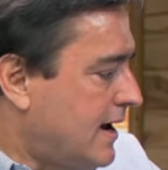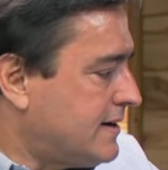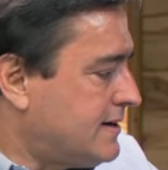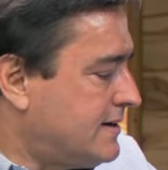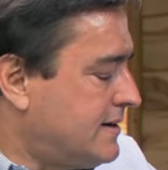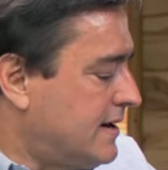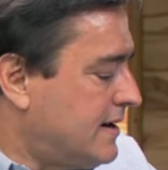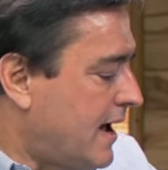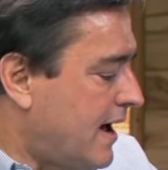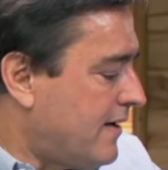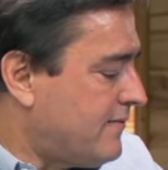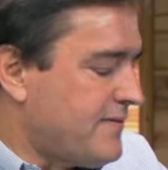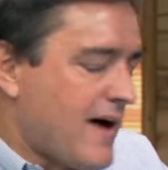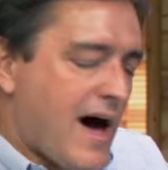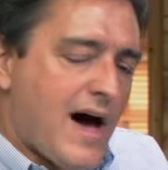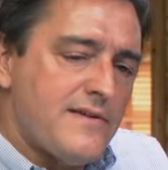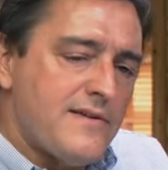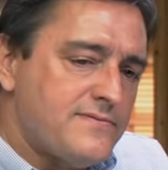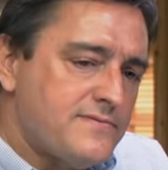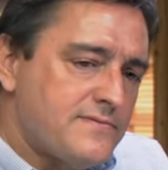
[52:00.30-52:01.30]
a, a
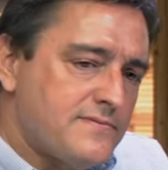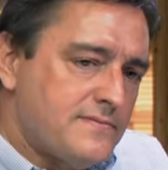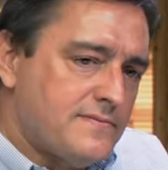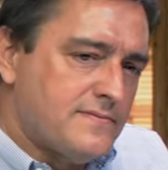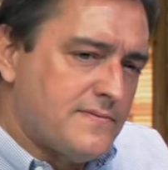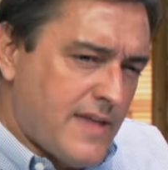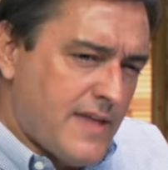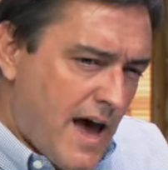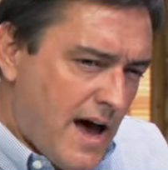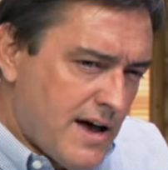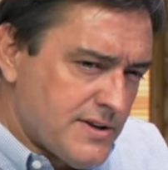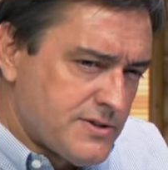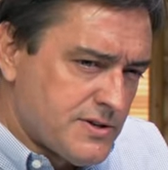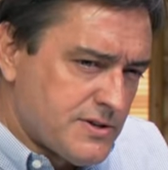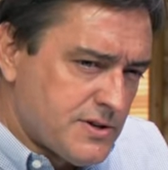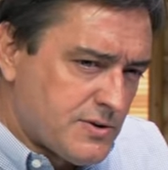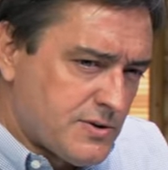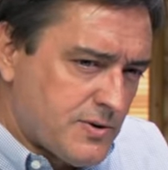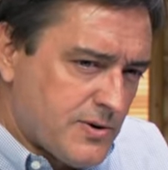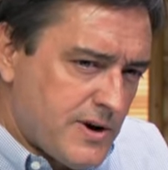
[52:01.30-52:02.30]
five
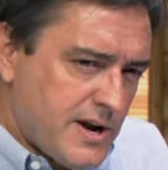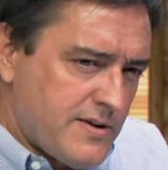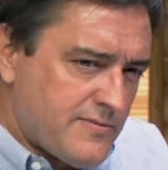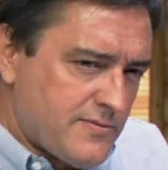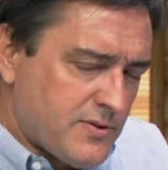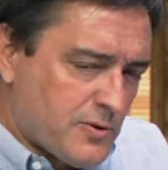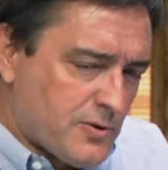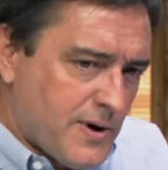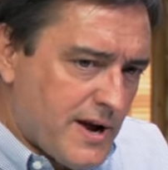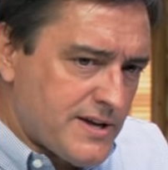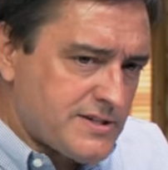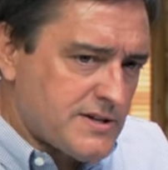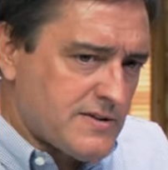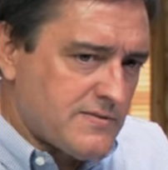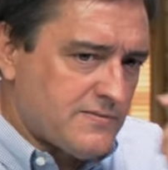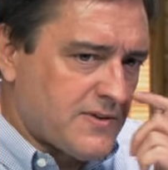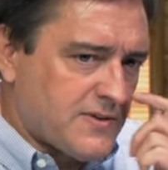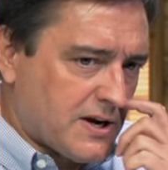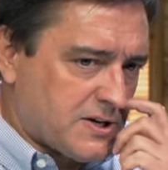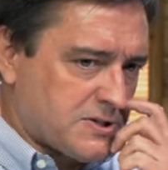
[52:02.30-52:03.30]
thousand degree
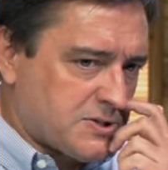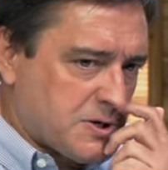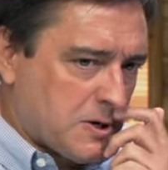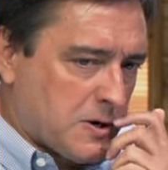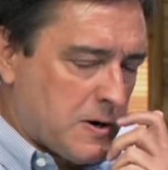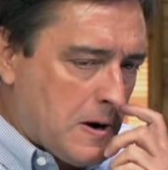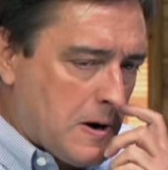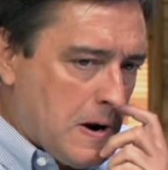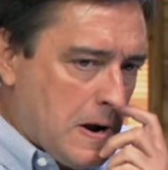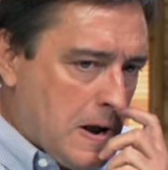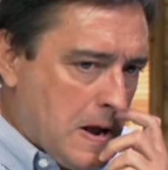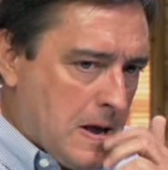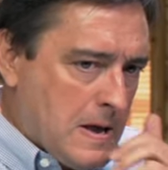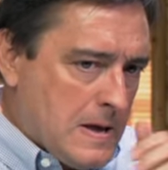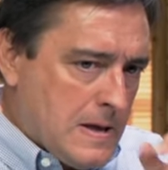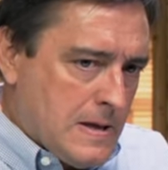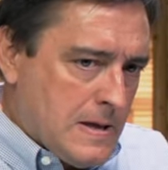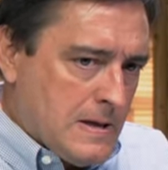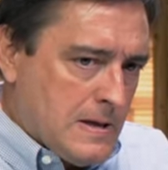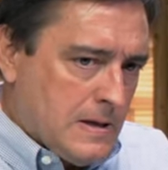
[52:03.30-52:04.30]
fluorescent fixture
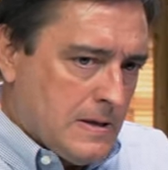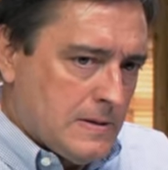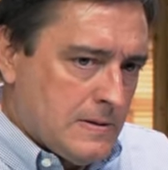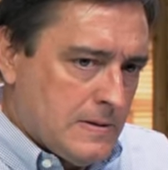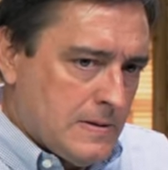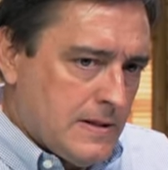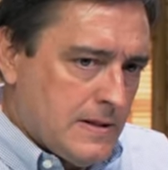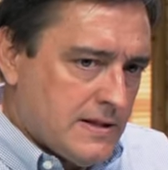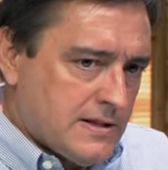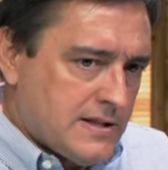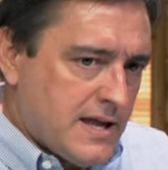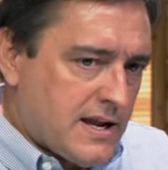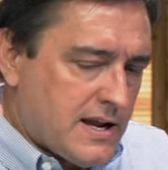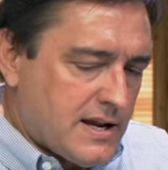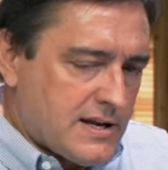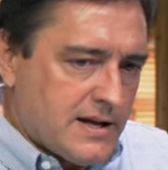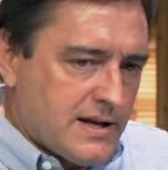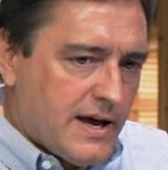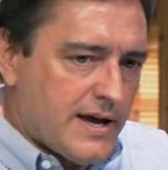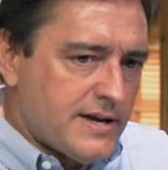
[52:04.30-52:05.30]
than
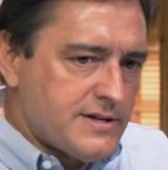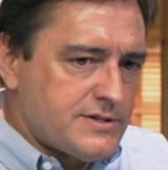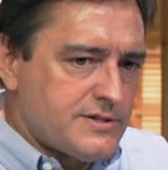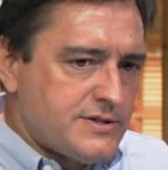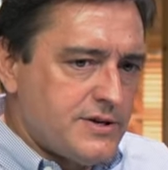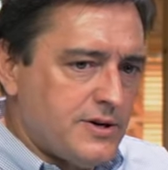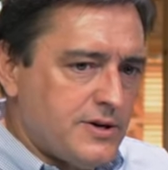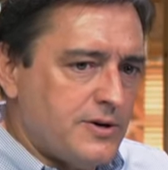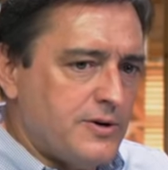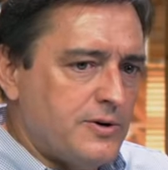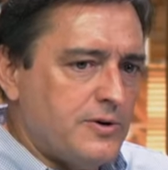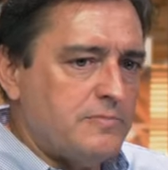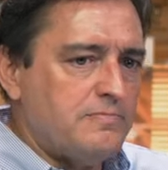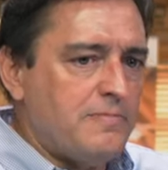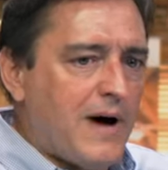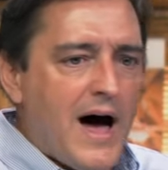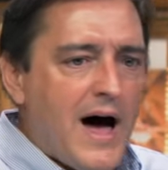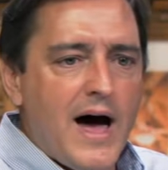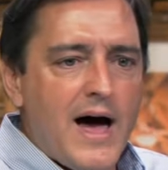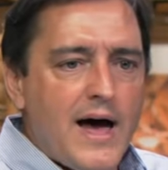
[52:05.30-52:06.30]
it does to
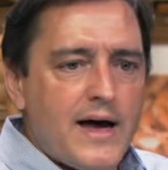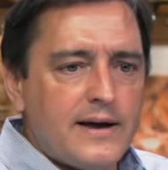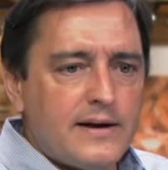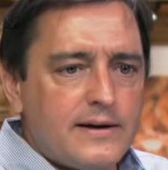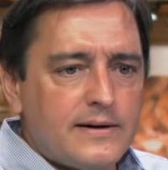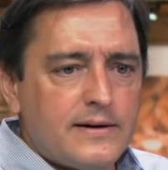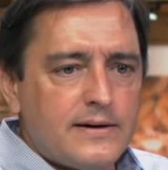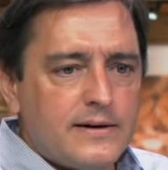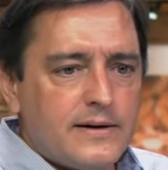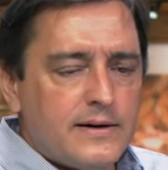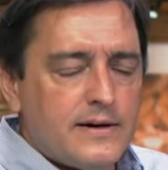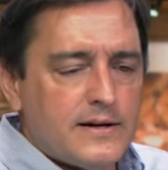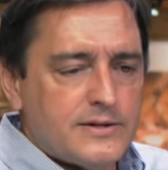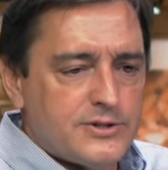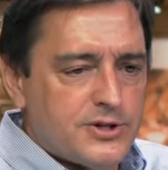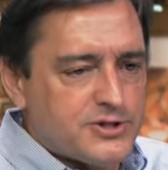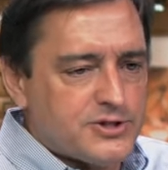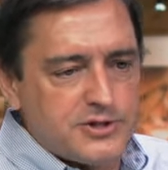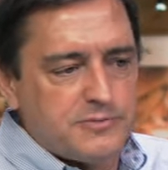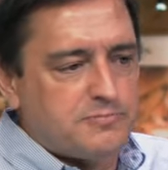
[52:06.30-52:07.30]
buy,
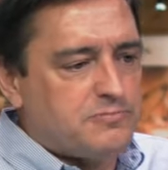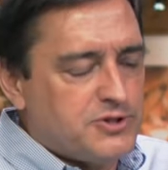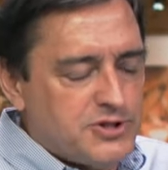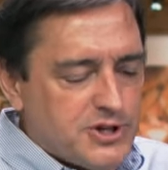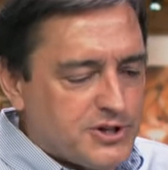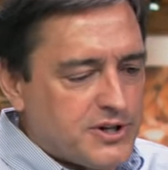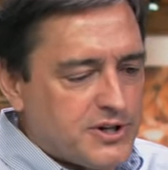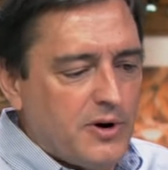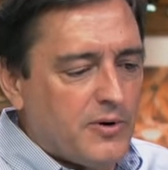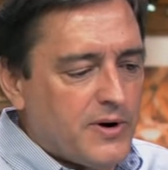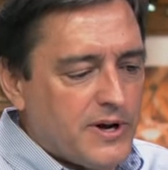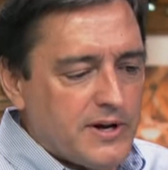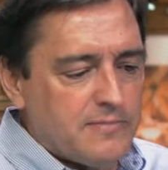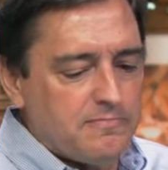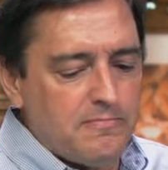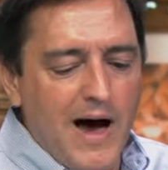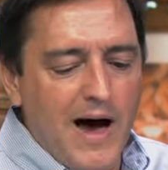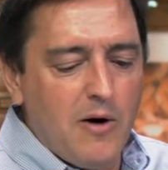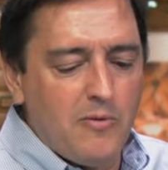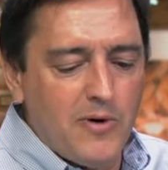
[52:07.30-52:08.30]
just to just go in
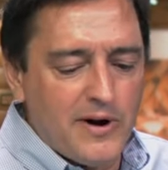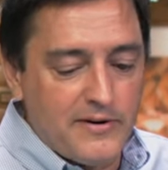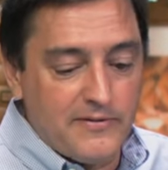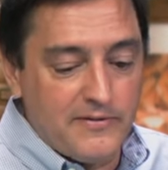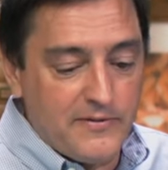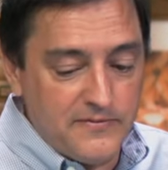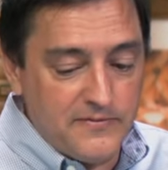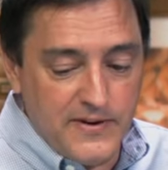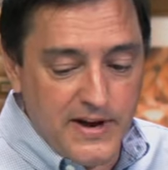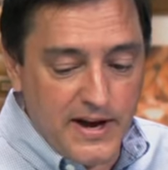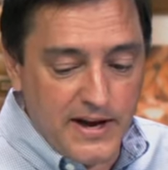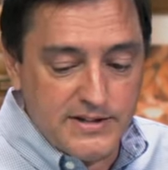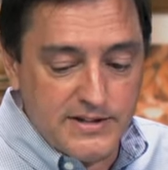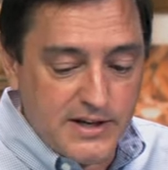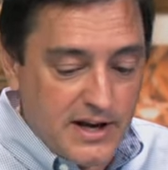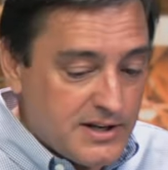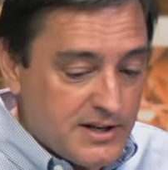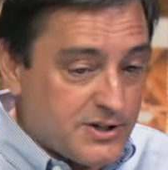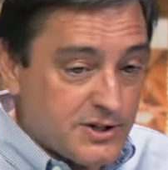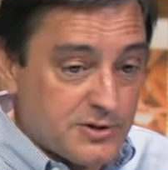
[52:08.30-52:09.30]
and buy whatever
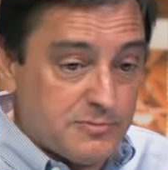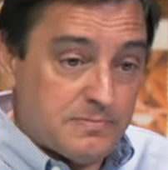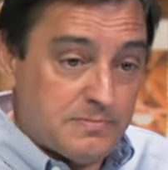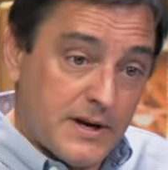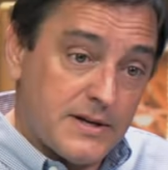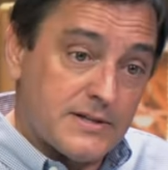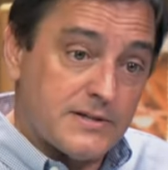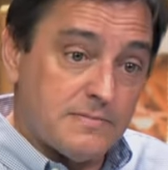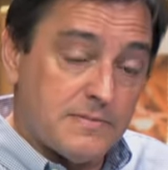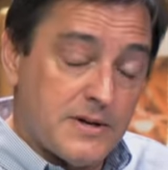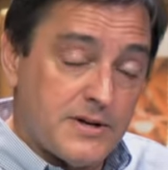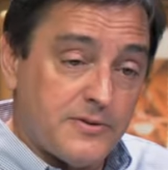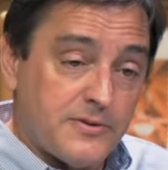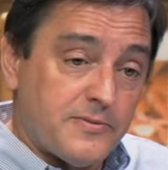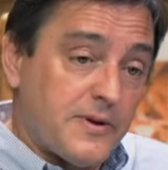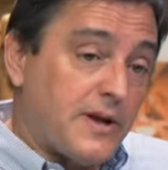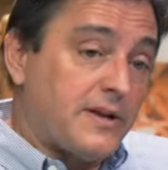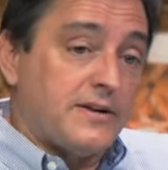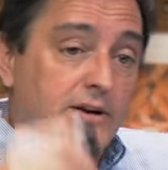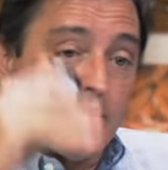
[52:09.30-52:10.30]
fits and just mix them in
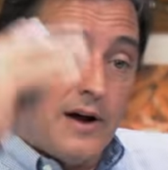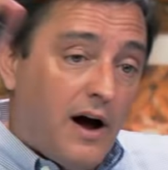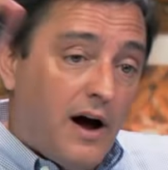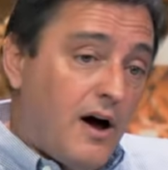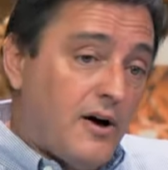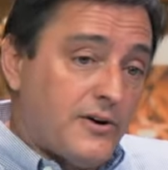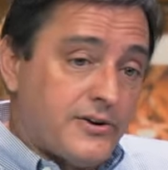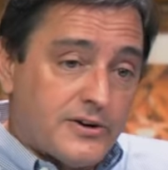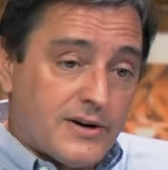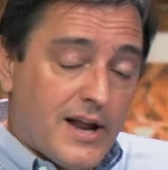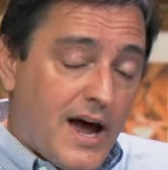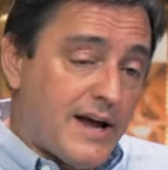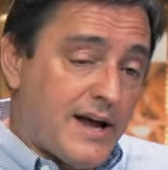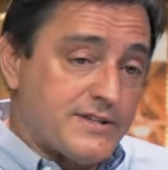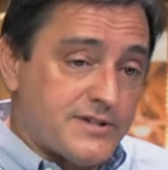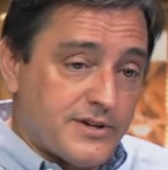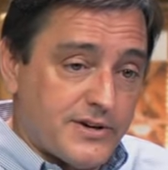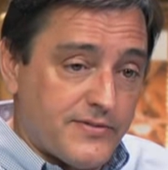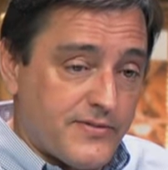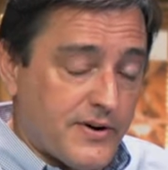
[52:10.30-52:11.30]
your, in your, all your
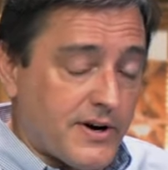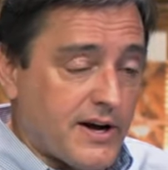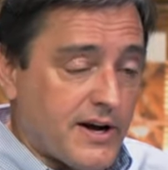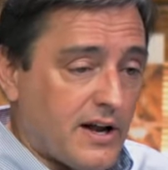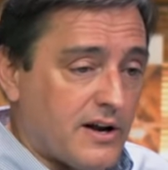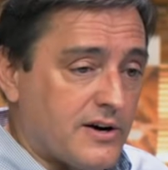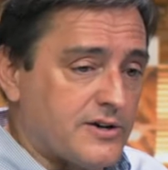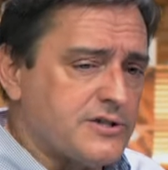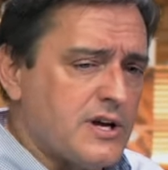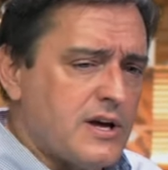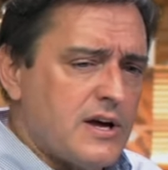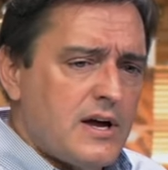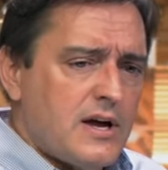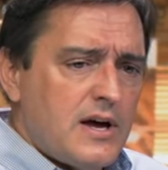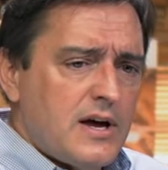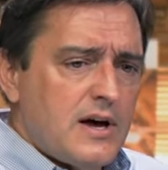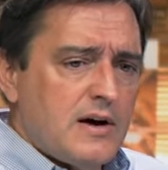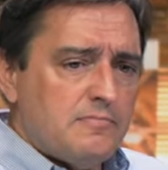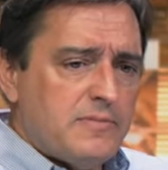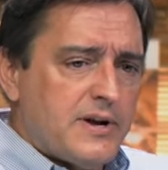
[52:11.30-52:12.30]
lights are different colors.
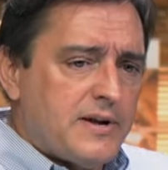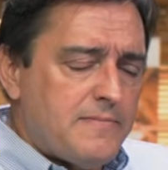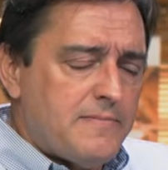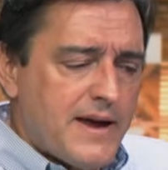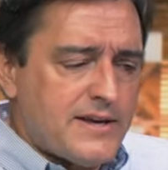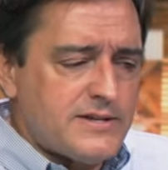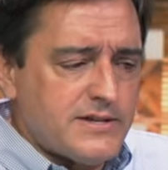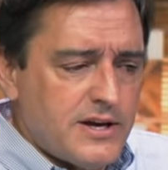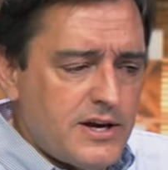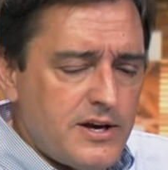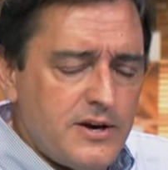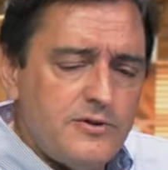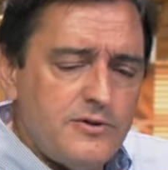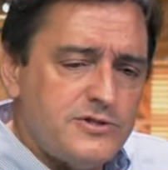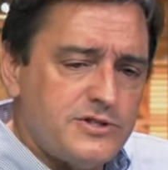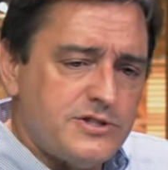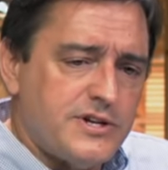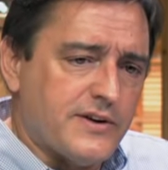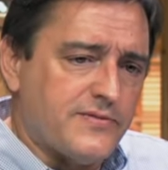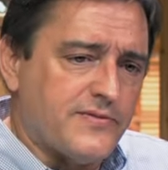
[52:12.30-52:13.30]
But it makes a
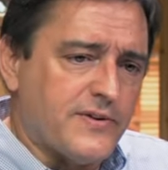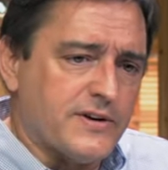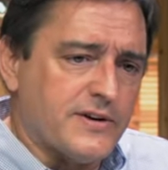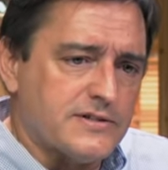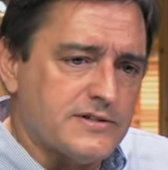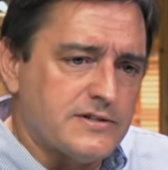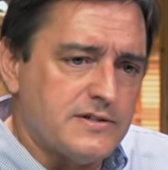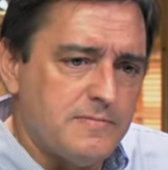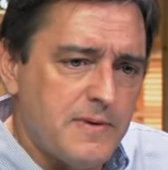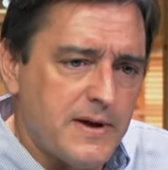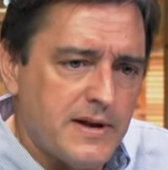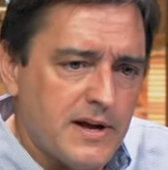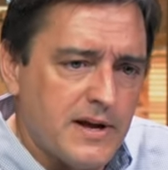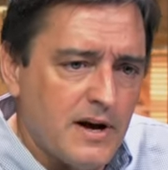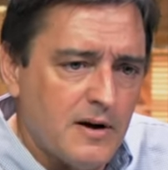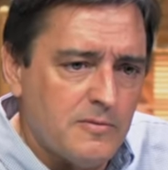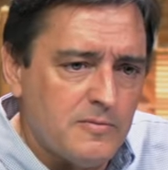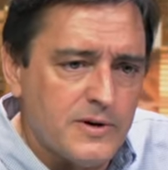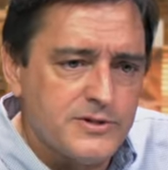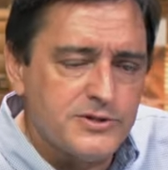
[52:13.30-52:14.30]
huge difference
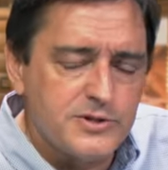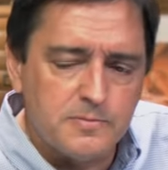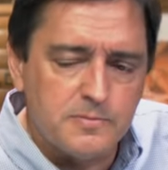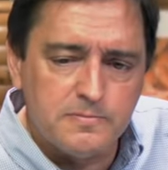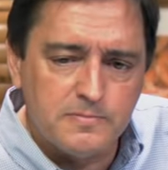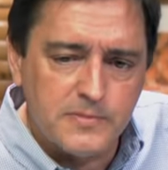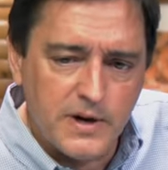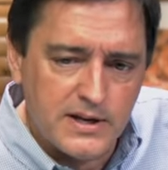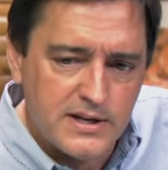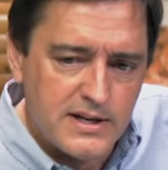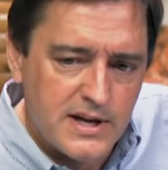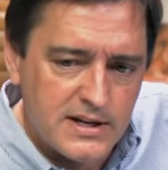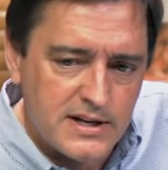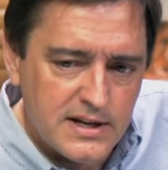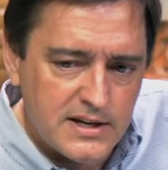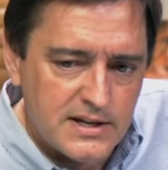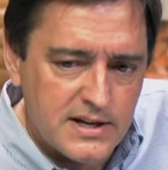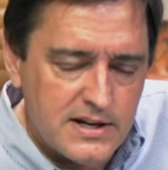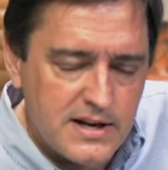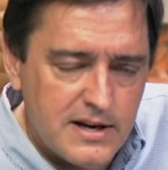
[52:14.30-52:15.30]
depending on what you're
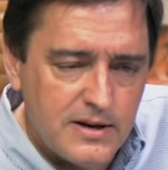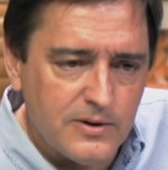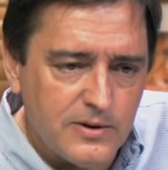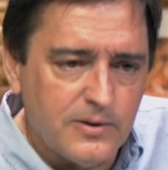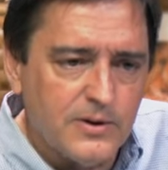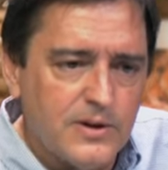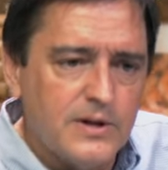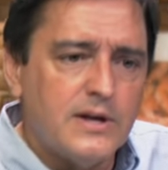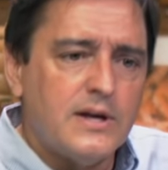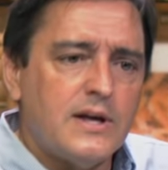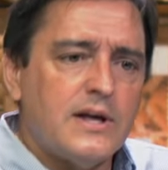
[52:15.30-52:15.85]
intending to do.